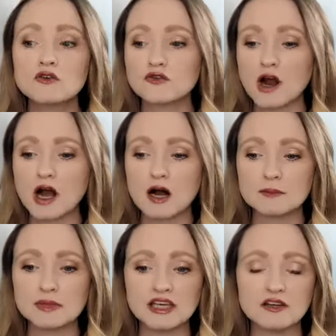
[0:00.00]

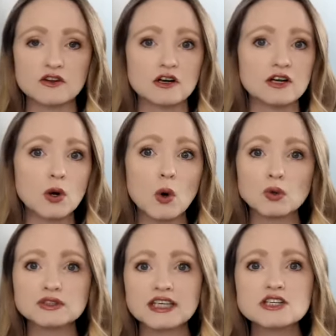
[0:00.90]
from either an
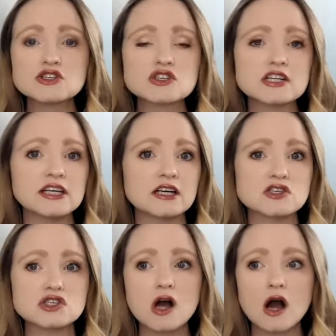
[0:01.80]
old injury, a
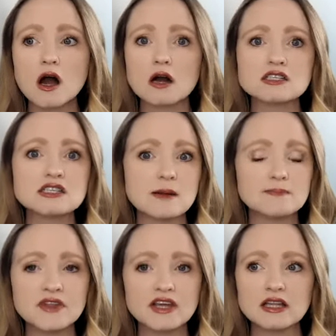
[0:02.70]
scar,
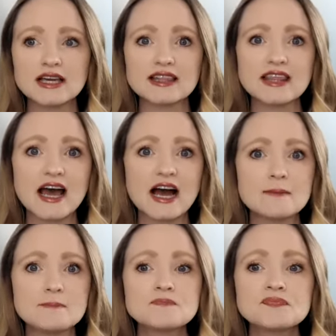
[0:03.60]
something like
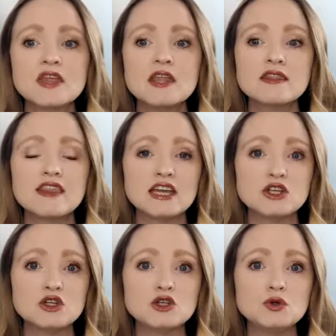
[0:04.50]
that,
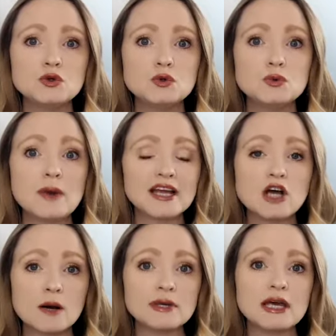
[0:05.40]
then you might
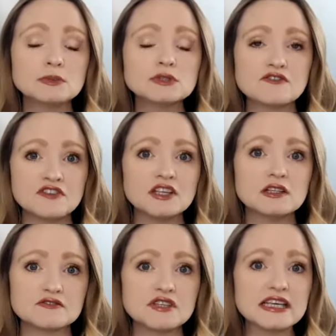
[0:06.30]
not be able to feel
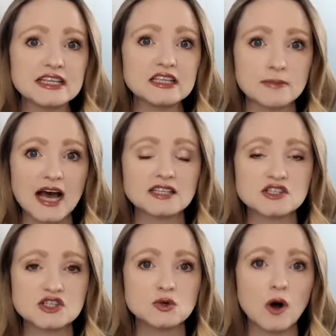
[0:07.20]
if the heating
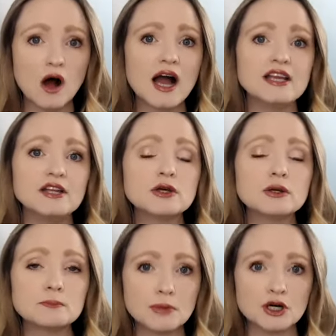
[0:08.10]
pad's too hot and you
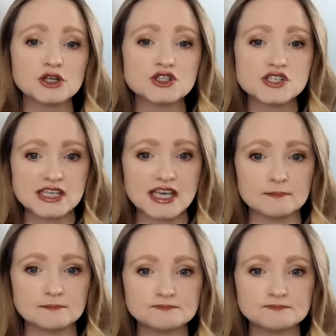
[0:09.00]
can burn your skin.